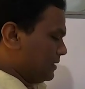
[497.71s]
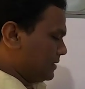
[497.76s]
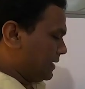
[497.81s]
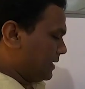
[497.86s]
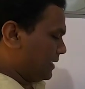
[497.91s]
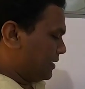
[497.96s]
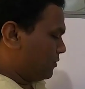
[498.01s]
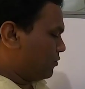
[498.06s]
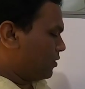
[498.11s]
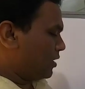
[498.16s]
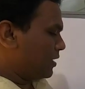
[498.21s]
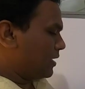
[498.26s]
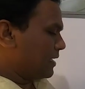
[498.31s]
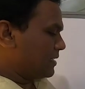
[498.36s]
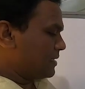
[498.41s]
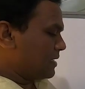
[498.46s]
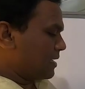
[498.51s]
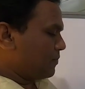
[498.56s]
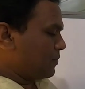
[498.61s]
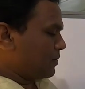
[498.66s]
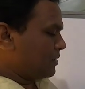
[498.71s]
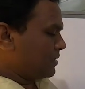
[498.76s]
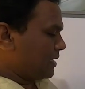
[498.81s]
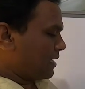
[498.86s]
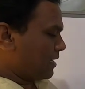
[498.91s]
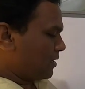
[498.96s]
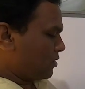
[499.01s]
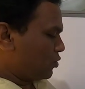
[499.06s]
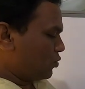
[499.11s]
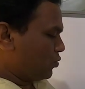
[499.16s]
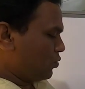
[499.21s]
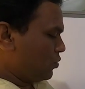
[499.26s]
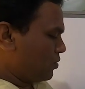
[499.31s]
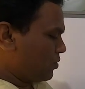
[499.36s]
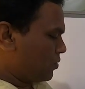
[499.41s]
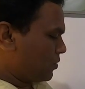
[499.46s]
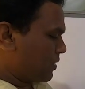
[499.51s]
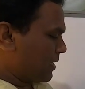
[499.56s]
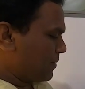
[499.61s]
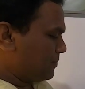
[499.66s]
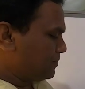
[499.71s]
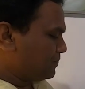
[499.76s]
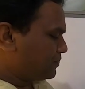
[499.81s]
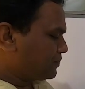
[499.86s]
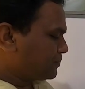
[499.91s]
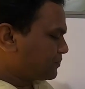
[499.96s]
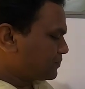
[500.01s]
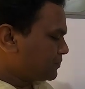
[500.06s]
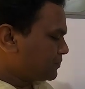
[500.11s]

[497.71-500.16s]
See, in worked example there are 2. Okay.